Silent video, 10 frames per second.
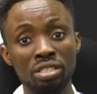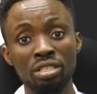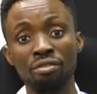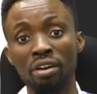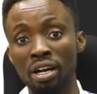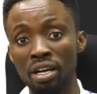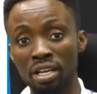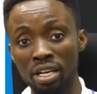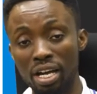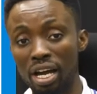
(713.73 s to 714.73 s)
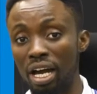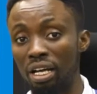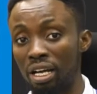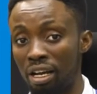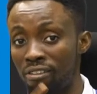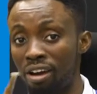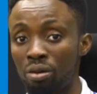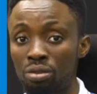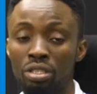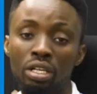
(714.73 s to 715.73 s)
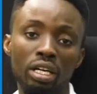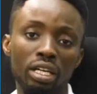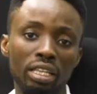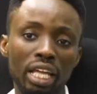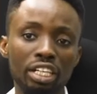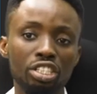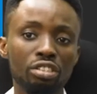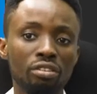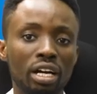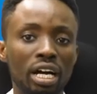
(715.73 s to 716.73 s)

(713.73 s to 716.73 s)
differ around Nigeria.